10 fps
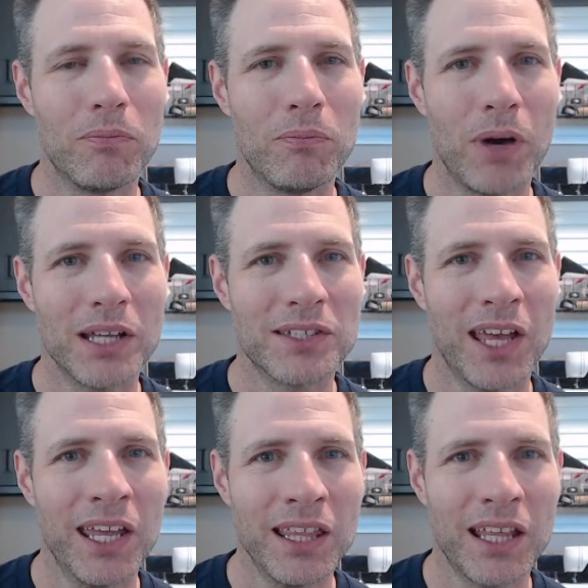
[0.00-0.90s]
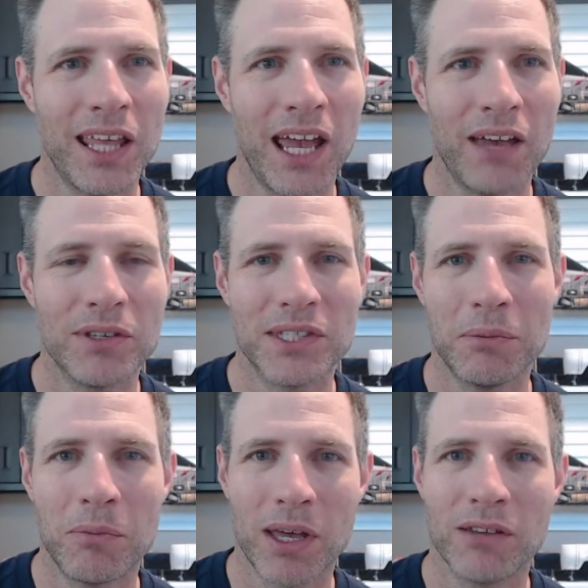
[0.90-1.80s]
But saying that they have the same
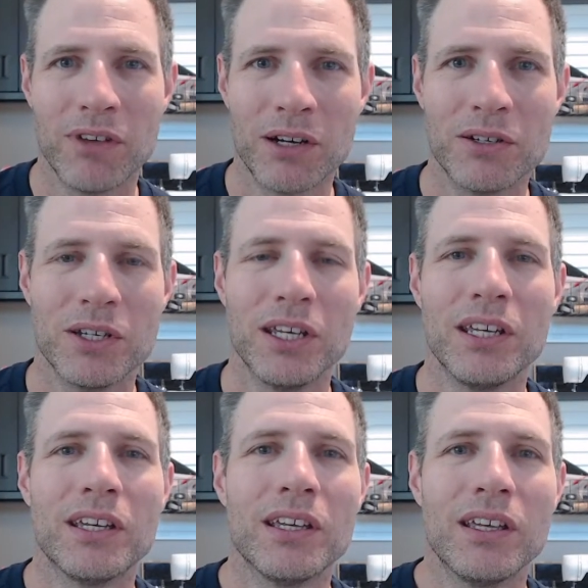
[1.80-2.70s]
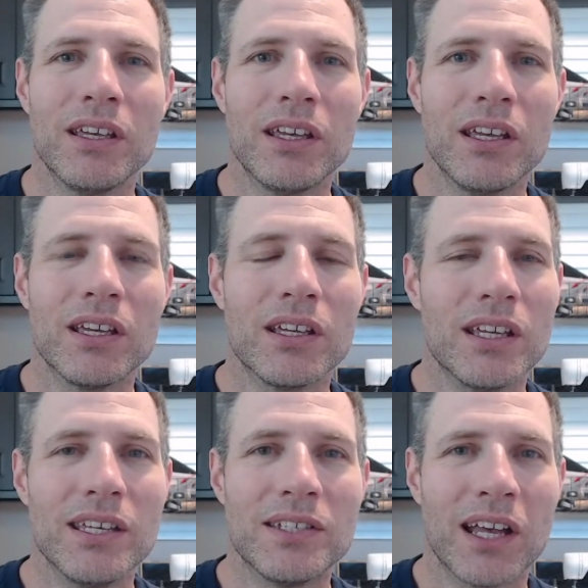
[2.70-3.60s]
amount of energy
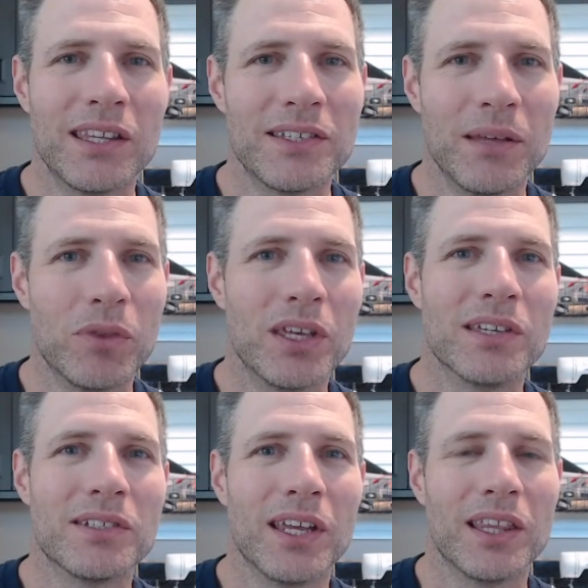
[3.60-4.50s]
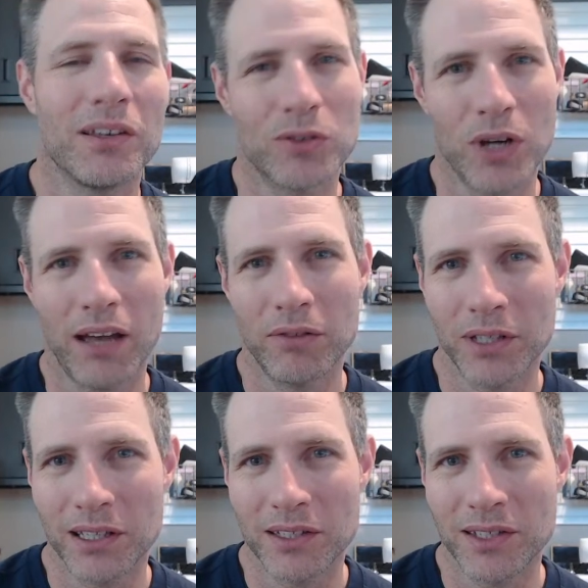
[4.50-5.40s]
is not the same thing as saying they're
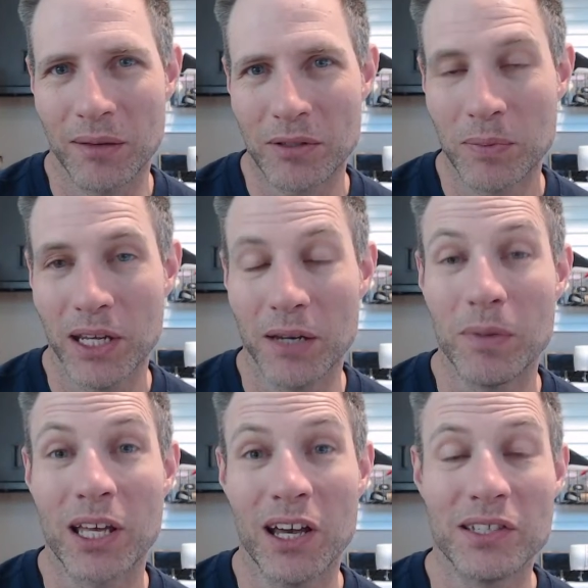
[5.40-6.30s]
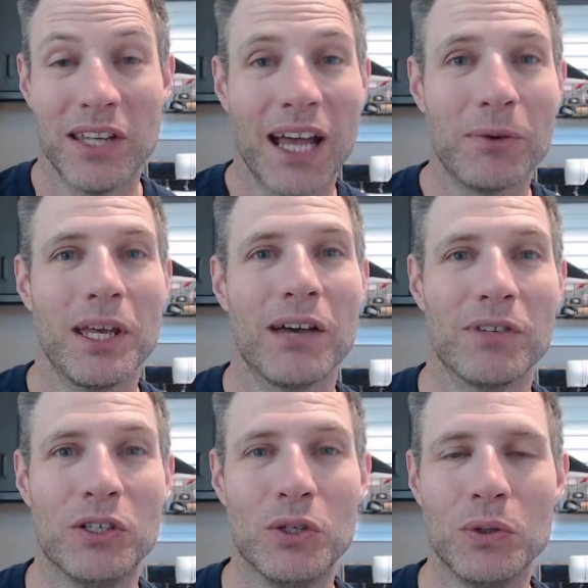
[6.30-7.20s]
traveling at the same speed, because now we have
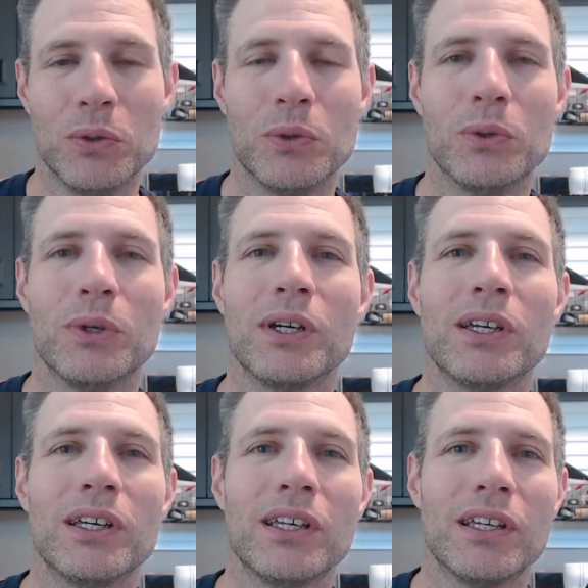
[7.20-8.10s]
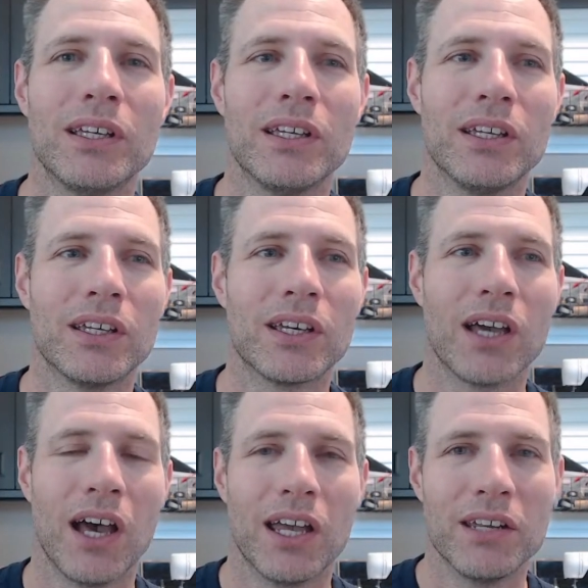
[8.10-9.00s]
a new
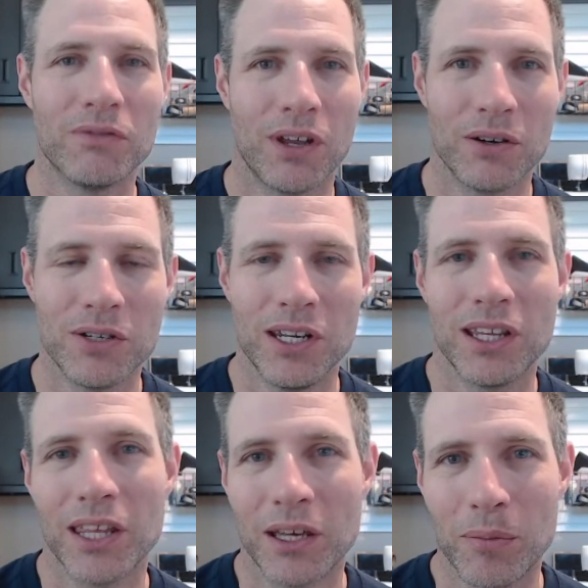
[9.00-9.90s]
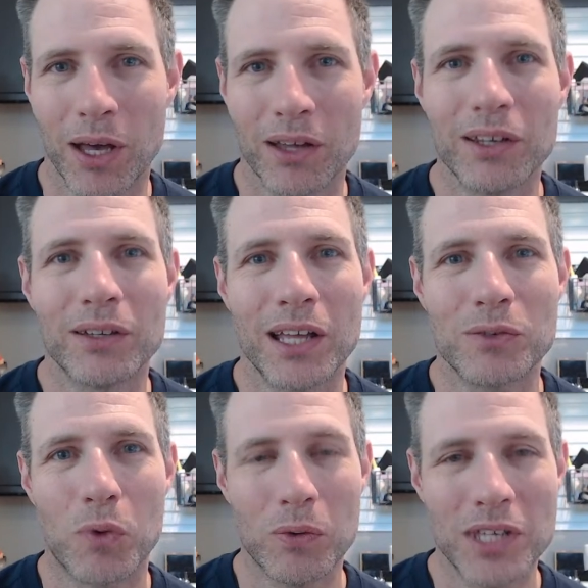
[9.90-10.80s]
kind of energy to think about. That's
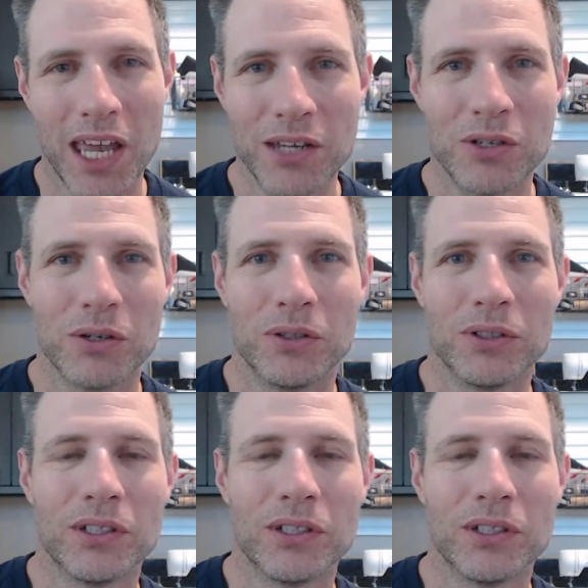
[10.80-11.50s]
rotational